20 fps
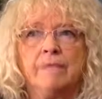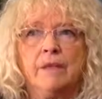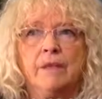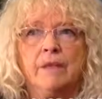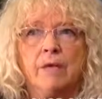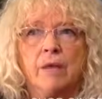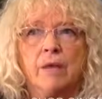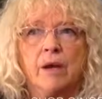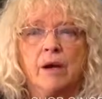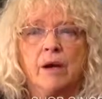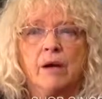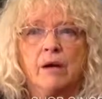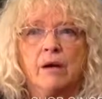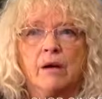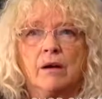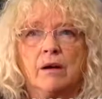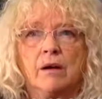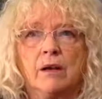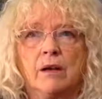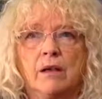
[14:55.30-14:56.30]
to
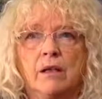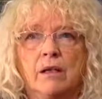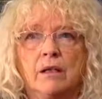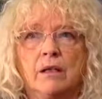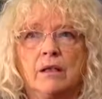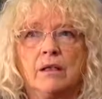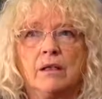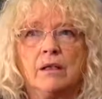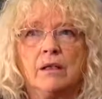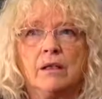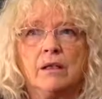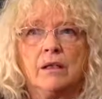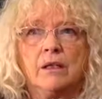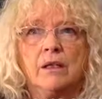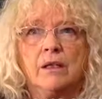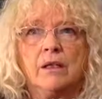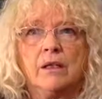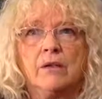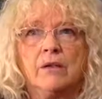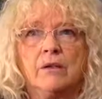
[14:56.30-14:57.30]
where
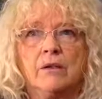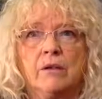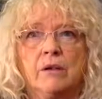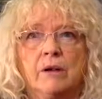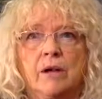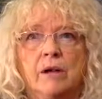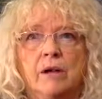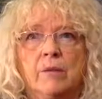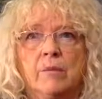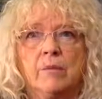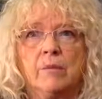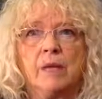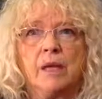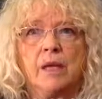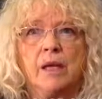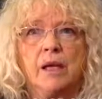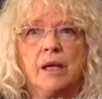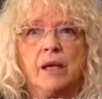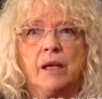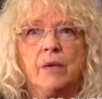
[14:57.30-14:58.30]
you're
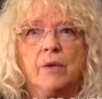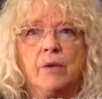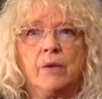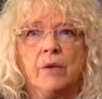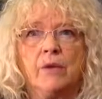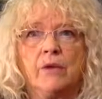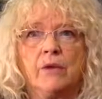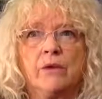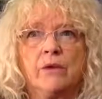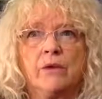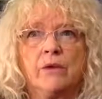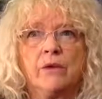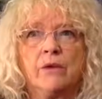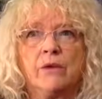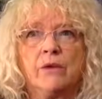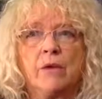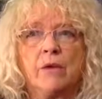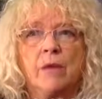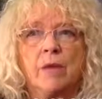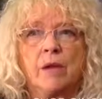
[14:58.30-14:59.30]
playing with
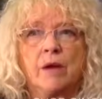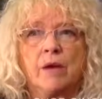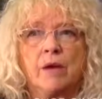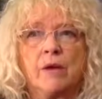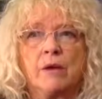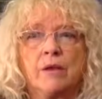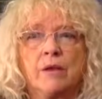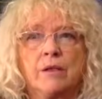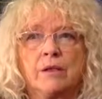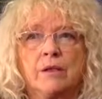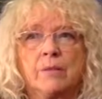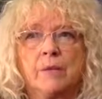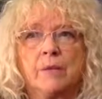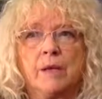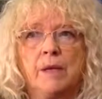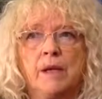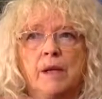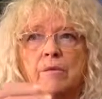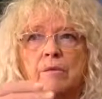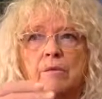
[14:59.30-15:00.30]
some areas
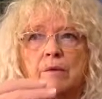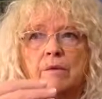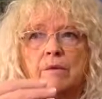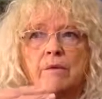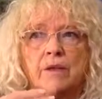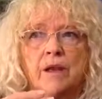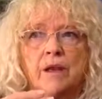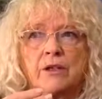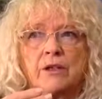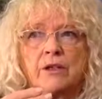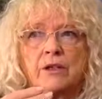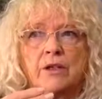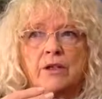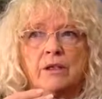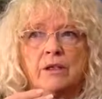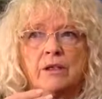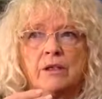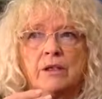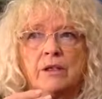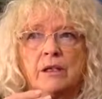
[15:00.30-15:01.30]
being a reflection